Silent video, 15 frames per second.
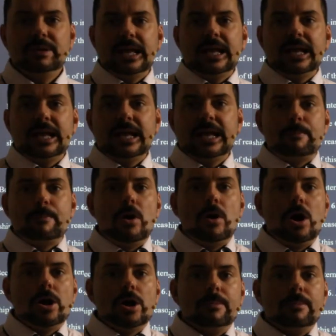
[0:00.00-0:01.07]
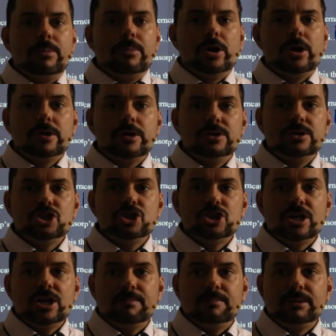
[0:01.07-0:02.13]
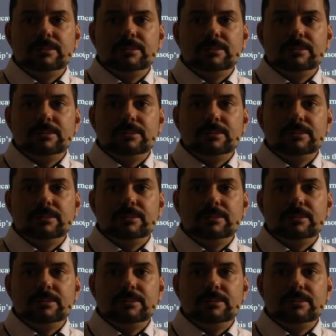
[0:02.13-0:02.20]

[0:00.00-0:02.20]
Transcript: kind of bottom part of the ship.